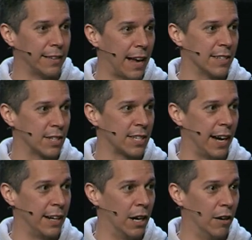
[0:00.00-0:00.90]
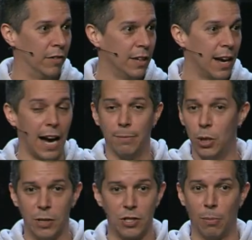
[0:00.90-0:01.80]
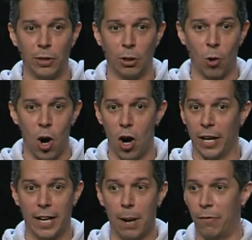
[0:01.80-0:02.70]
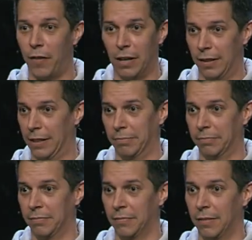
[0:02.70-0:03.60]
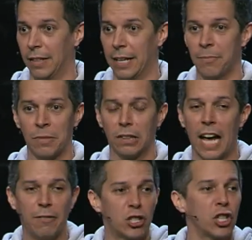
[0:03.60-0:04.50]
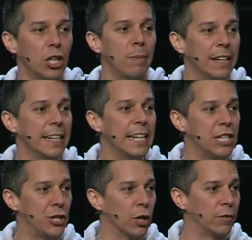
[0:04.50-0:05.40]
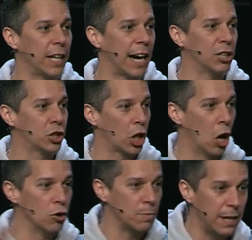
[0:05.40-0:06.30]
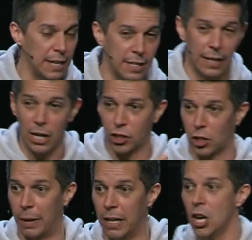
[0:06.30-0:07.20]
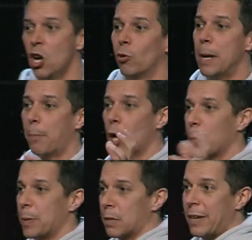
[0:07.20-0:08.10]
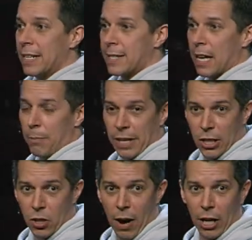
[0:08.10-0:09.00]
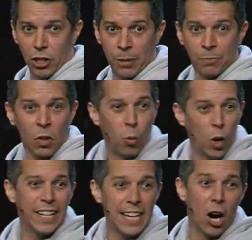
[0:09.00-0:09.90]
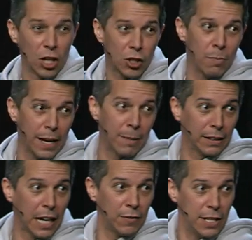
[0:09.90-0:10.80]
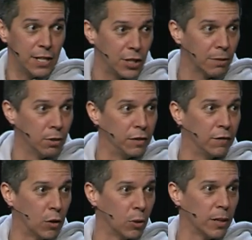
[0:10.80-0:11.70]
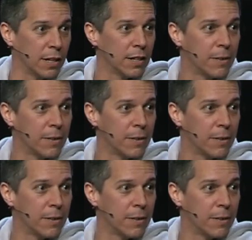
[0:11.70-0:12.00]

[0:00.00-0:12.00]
that as a sign of, I'm doing something wrong and I'm failing. Like, life should have been easier if God chose me as an instrument, repurposed me, and sent me in a direction. Wouldn't he also make my life easier moving forward?